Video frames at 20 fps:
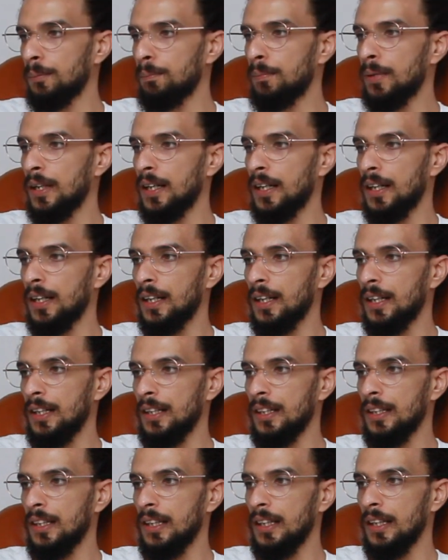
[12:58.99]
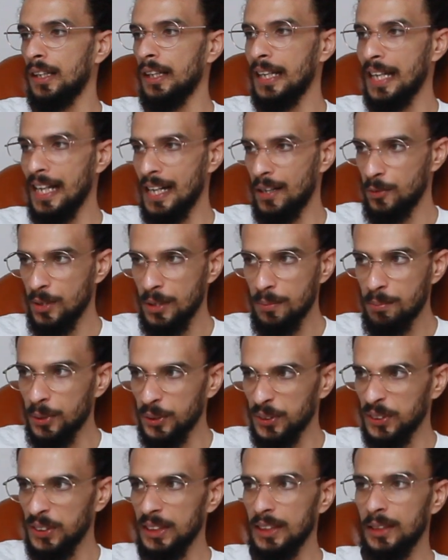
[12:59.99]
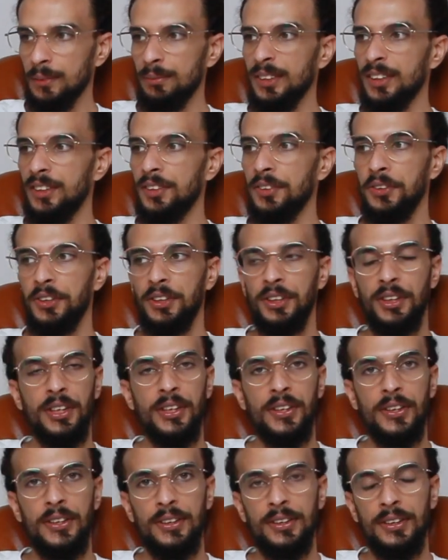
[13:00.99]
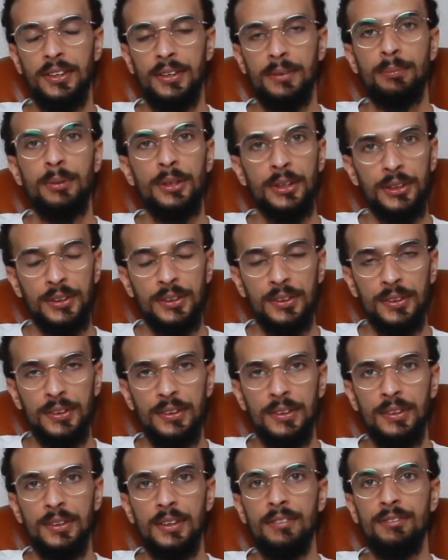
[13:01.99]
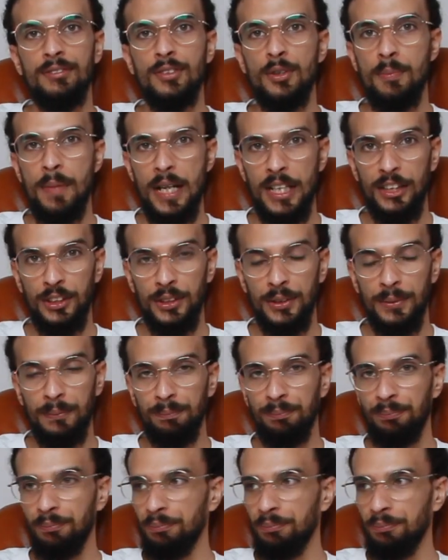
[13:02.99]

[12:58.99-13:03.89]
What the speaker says: by allowing participants to share their personal information